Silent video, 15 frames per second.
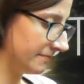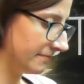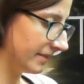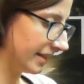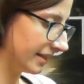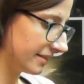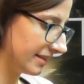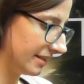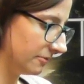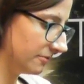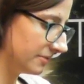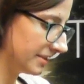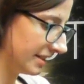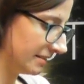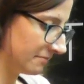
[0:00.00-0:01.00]

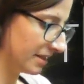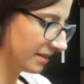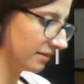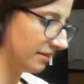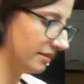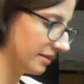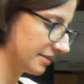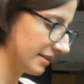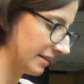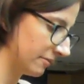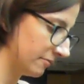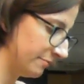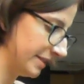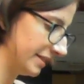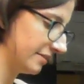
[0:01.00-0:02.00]
excelled in my class, and
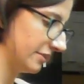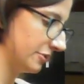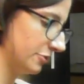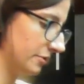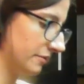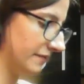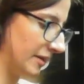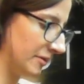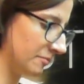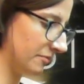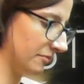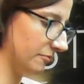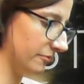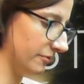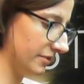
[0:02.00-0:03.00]
completed the Duke of Edinburgh
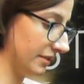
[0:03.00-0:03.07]
Award,